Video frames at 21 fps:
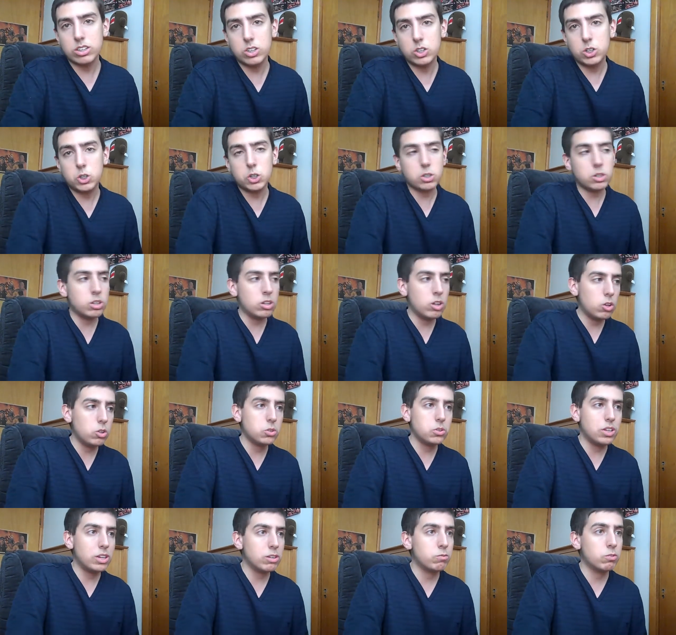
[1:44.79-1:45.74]
This is just another
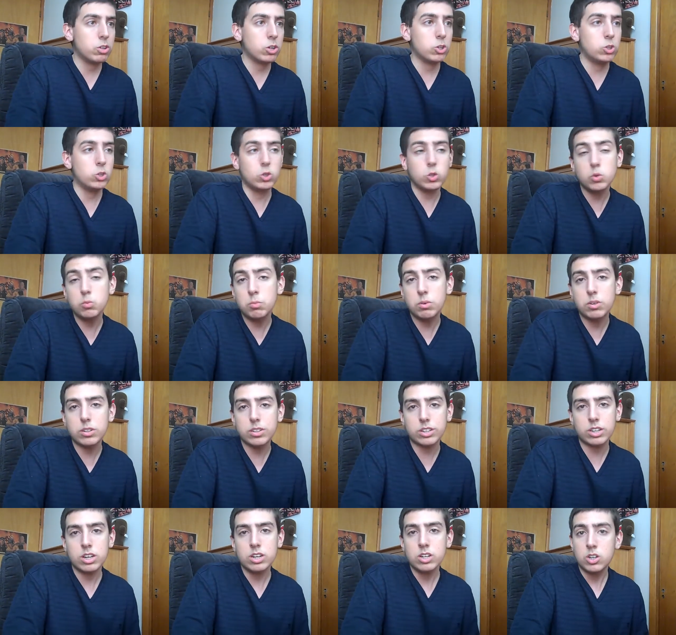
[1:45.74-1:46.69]
thing for the
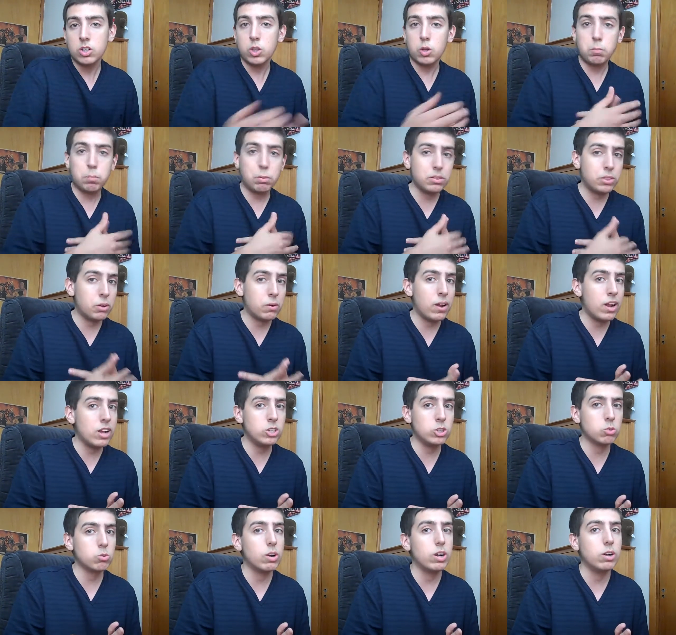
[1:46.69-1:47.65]
consumers to put their
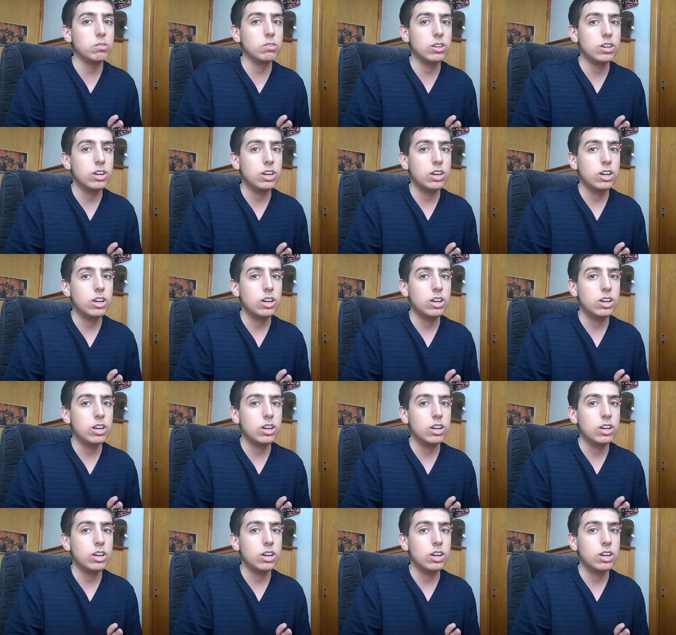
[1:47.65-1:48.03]
hands around.